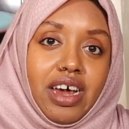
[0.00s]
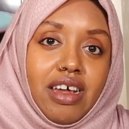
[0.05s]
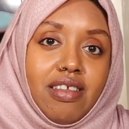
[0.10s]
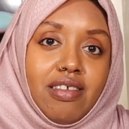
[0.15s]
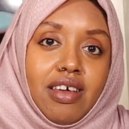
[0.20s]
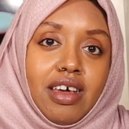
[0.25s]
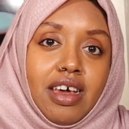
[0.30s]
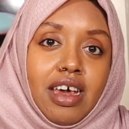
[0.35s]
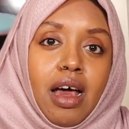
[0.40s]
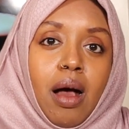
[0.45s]

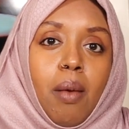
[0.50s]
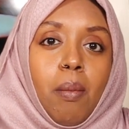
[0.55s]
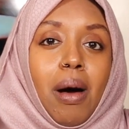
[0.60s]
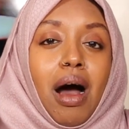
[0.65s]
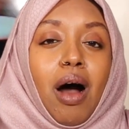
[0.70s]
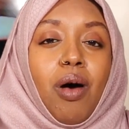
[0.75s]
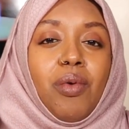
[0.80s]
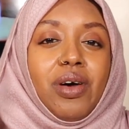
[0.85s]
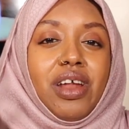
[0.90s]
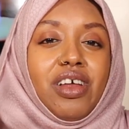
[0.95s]
it, but
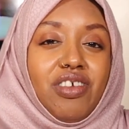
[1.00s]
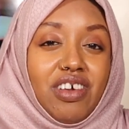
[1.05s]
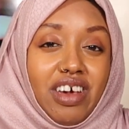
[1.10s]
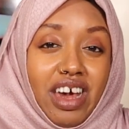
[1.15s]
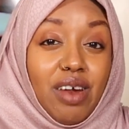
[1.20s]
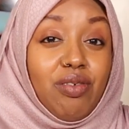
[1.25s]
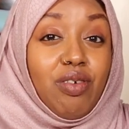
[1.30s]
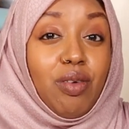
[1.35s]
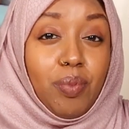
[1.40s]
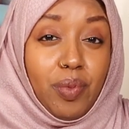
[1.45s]
I wanted to
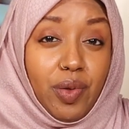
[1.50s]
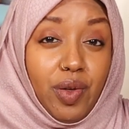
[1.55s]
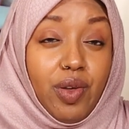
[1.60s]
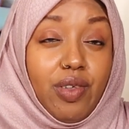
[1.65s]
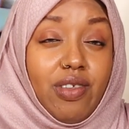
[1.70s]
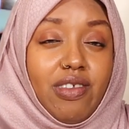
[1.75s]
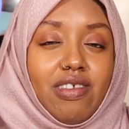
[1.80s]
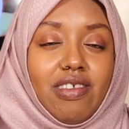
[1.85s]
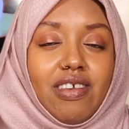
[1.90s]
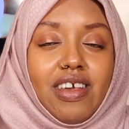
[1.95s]
get it from
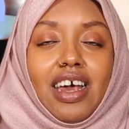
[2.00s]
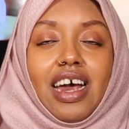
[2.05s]
Boots.